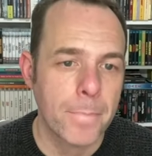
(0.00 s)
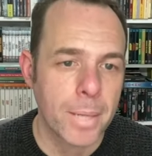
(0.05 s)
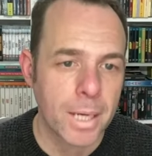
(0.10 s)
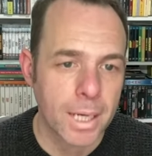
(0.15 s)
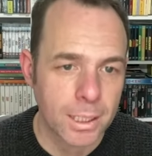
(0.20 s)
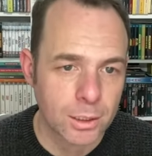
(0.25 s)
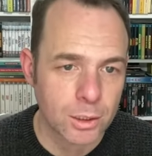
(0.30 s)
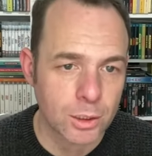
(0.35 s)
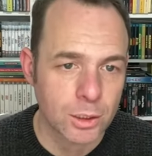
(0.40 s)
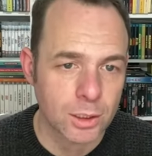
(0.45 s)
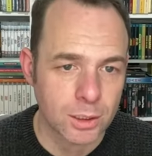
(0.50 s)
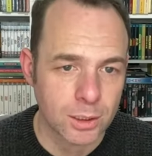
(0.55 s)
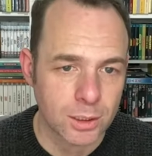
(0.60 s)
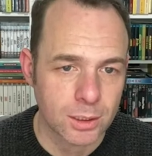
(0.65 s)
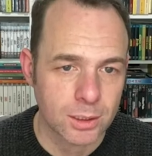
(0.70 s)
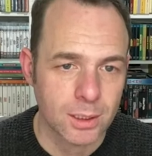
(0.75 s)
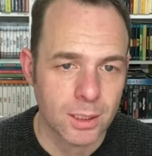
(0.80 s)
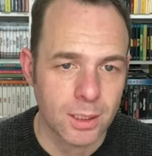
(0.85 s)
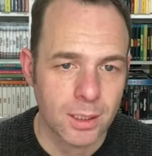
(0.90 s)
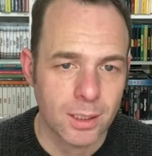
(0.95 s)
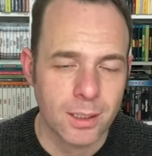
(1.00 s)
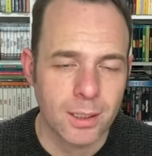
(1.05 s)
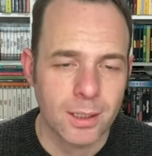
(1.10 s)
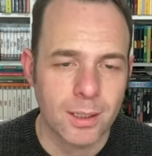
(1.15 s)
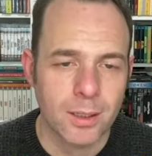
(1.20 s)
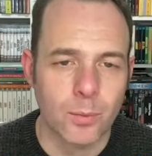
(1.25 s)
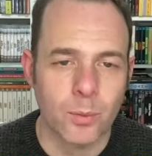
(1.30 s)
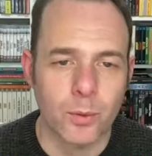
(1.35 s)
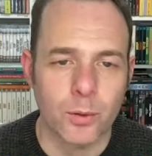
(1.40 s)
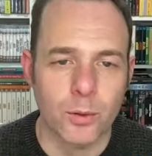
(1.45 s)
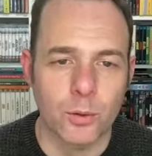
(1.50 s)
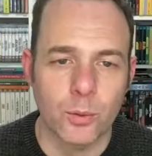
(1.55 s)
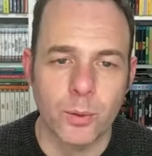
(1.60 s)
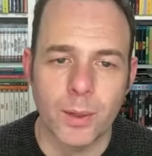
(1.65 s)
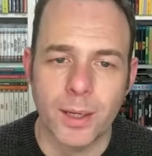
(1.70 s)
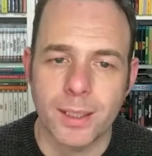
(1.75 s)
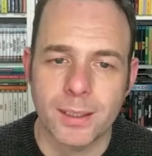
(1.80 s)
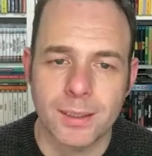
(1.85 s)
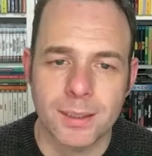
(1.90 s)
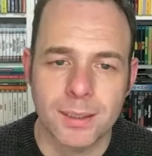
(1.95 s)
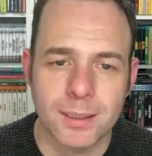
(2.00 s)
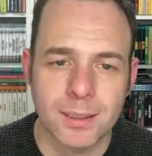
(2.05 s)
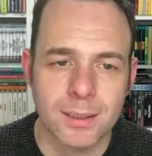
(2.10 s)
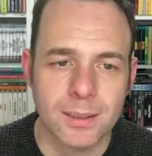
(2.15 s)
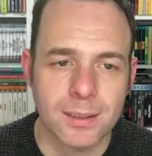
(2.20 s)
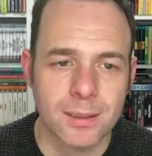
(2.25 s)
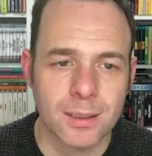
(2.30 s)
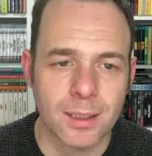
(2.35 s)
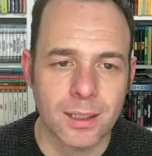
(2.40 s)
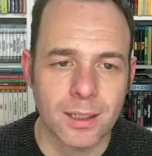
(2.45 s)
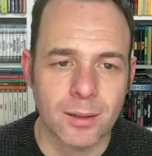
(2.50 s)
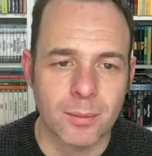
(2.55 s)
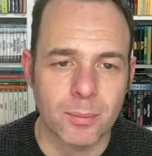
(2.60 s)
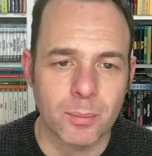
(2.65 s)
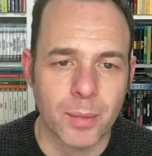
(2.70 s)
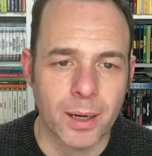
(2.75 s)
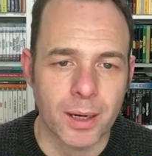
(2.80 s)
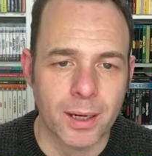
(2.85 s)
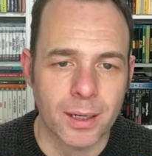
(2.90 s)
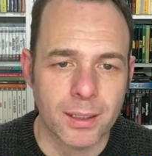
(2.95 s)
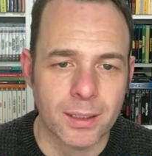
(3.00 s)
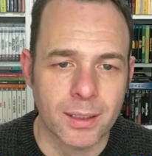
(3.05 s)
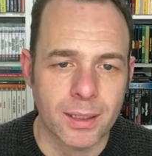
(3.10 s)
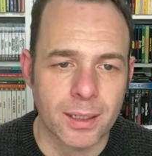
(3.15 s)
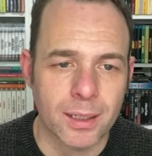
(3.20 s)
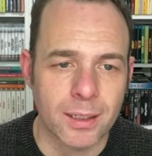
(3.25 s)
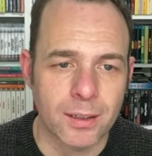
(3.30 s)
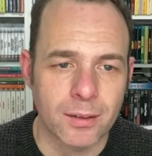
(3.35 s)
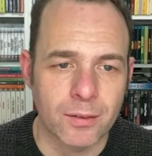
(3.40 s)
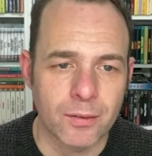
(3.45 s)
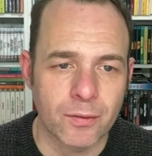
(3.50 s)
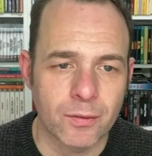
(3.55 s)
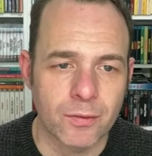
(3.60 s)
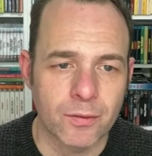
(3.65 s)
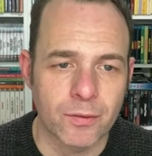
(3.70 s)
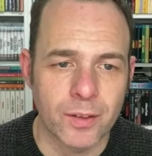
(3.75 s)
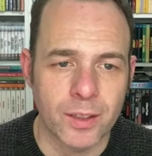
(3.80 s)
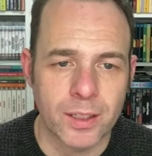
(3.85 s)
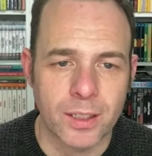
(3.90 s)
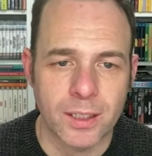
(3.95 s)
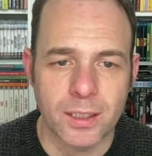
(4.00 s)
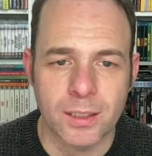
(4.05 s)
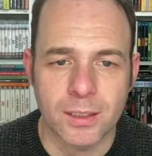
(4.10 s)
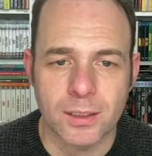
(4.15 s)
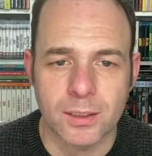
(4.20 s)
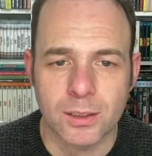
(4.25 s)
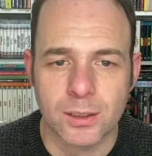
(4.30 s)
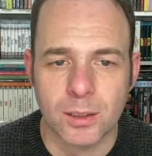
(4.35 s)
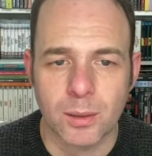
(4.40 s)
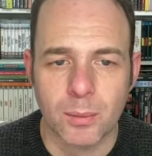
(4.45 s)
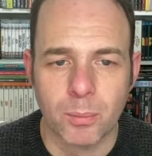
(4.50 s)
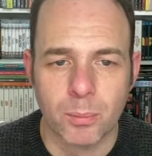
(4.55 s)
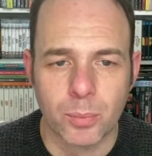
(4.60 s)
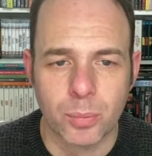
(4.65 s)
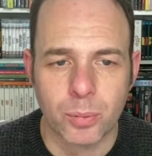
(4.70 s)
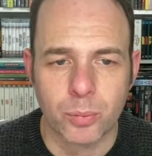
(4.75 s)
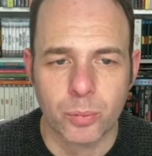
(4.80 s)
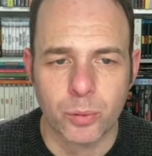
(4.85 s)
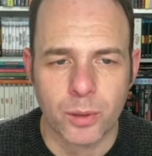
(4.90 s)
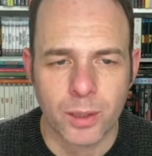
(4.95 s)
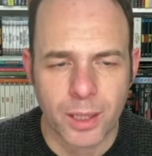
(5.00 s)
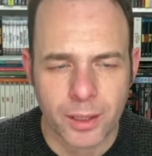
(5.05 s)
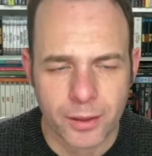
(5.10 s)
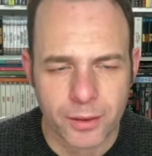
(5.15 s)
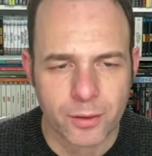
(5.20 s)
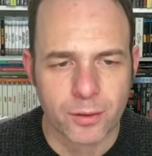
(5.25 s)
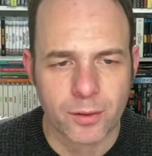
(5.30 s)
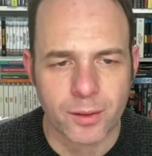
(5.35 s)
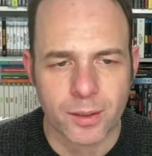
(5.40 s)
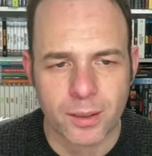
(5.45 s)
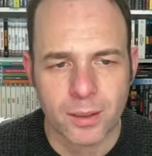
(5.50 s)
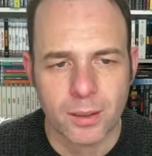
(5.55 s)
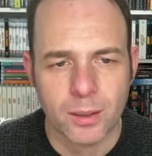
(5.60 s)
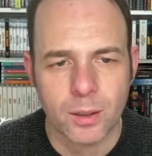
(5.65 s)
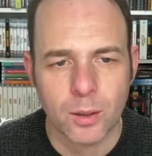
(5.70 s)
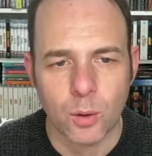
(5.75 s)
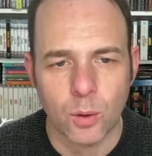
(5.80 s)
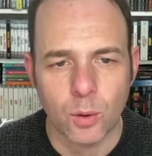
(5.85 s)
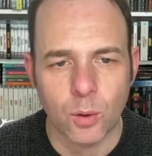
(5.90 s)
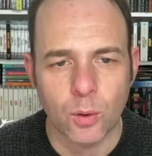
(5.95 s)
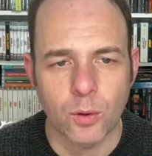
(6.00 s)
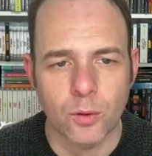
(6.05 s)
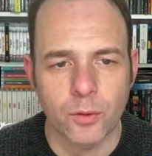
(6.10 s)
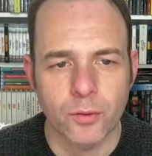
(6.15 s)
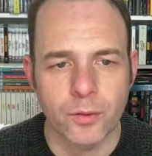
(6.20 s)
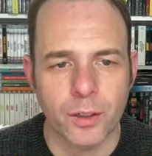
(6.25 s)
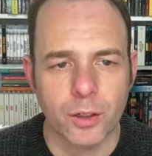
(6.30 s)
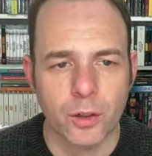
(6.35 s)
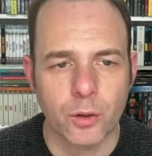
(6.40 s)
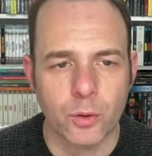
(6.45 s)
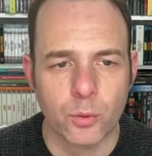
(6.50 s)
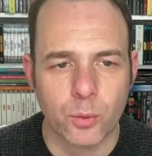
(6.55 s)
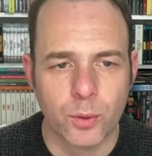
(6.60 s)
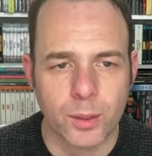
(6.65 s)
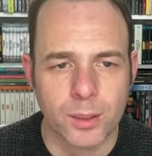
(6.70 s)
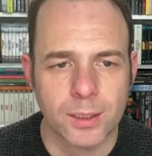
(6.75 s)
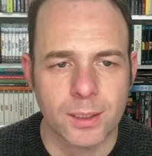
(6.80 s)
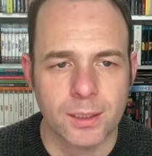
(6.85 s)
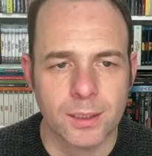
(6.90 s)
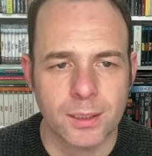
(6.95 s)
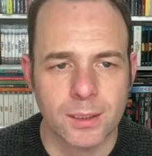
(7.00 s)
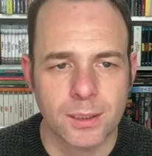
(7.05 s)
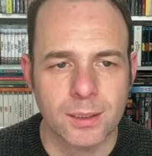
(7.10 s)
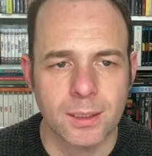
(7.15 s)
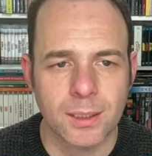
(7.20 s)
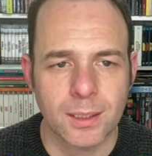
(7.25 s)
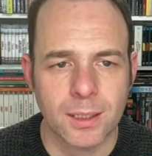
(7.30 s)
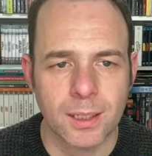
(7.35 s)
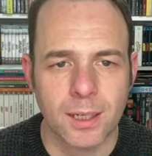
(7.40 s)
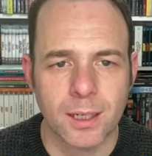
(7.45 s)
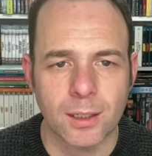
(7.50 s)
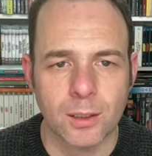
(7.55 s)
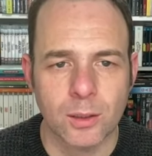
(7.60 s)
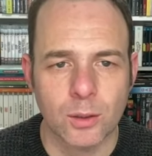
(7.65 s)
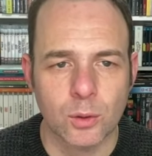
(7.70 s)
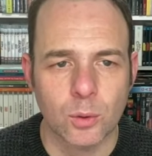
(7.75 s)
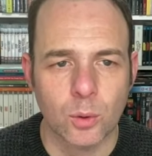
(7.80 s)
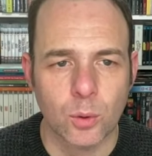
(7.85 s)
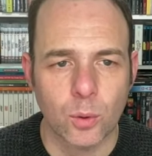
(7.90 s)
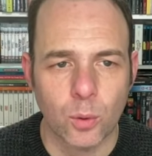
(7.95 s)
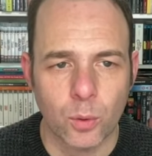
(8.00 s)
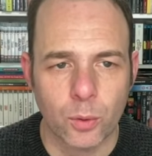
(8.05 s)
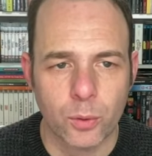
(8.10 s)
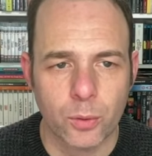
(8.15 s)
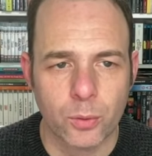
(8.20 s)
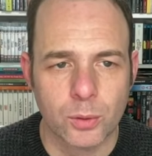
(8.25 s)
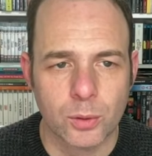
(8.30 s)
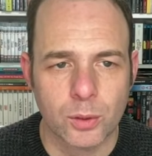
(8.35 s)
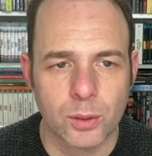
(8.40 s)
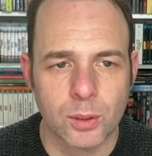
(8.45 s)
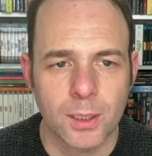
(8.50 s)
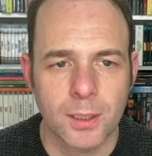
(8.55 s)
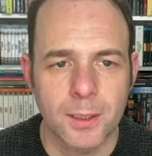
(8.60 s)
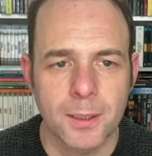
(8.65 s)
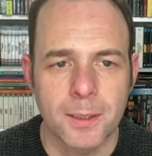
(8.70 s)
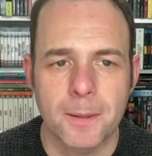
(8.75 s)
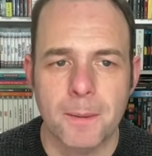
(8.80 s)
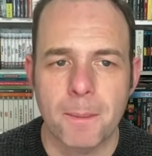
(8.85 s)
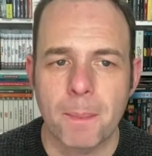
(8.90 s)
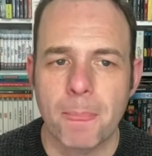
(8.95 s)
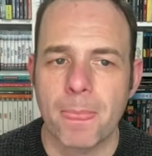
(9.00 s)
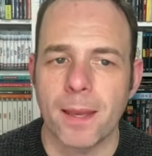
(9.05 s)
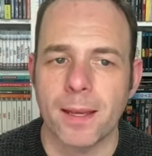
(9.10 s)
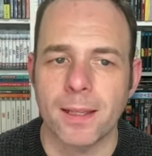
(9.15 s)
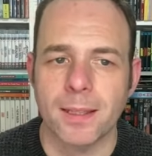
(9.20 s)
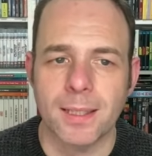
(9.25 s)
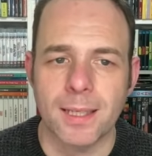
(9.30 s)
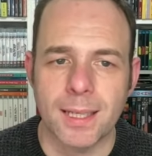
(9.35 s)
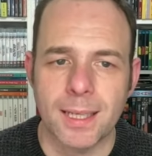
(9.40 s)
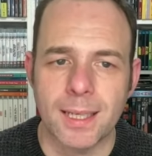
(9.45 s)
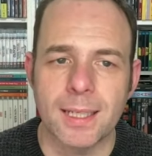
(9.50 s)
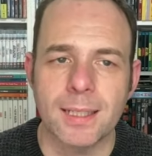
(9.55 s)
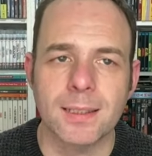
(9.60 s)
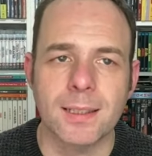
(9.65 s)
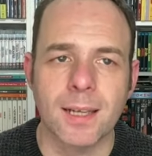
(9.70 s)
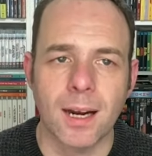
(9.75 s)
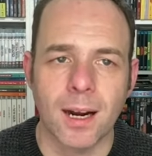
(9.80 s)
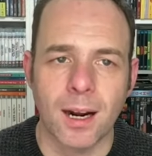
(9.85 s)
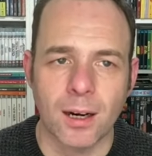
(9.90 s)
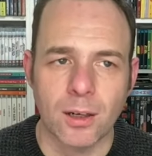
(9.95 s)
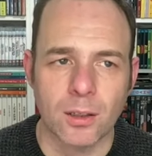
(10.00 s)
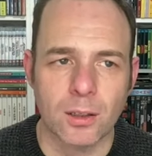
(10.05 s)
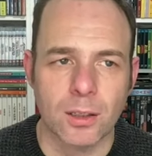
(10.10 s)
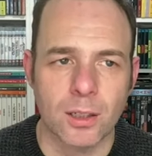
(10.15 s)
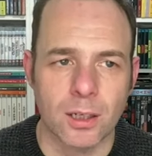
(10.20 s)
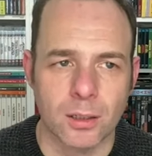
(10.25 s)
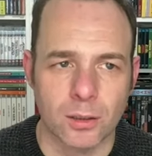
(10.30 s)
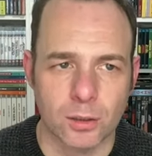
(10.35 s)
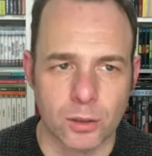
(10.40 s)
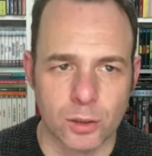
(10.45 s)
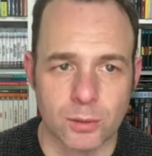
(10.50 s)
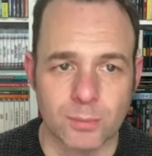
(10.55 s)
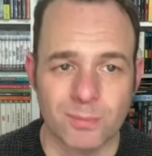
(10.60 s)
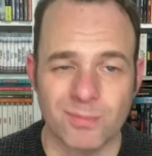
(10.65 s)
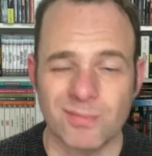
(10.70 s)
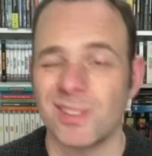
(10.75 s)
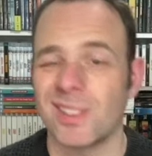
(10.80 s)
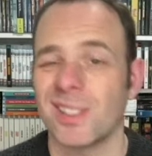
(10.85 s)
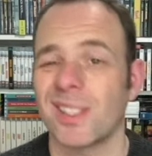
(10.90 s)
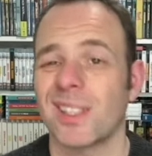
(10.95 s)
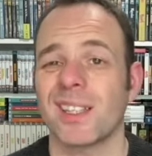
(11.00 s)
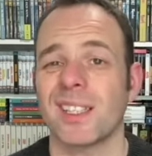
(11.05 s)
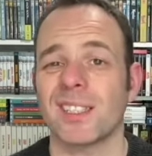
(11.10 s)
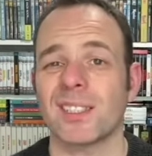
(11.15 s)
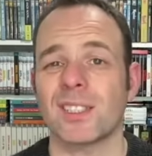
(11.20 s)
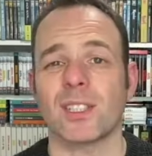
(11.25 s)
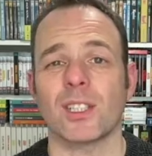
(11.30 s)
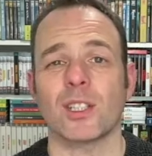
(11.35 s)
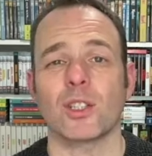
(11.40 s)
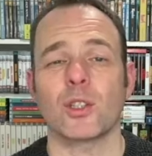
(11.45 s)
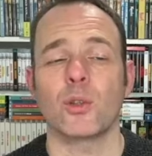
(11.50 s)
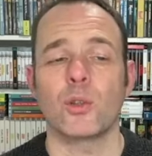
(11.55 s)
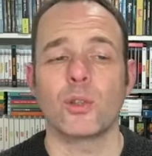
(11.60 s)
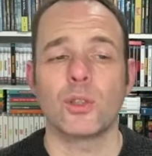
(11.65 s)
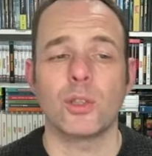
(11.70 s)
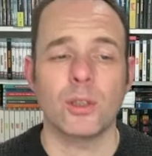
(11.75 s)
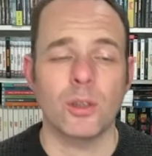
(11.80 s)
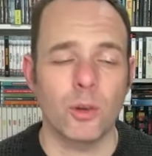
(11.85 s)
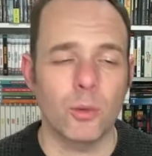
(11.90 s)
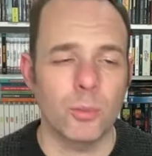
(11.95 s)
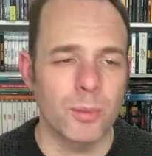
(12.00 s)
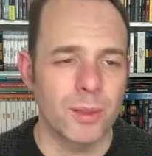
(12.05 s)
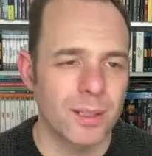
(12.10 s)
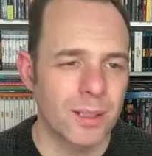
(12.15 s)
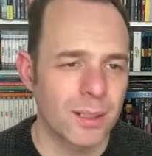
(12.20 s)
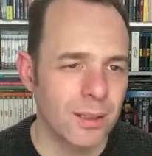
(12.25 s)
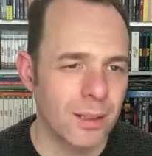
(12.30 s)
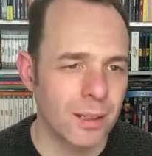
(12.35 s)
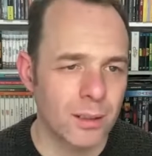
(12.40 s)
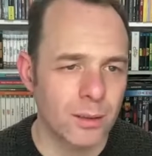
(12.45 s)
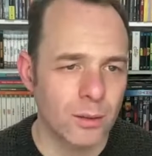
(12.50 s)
pages with new essays by a various plethora of critics and authors, and 8 art cards. This is a huge announcement.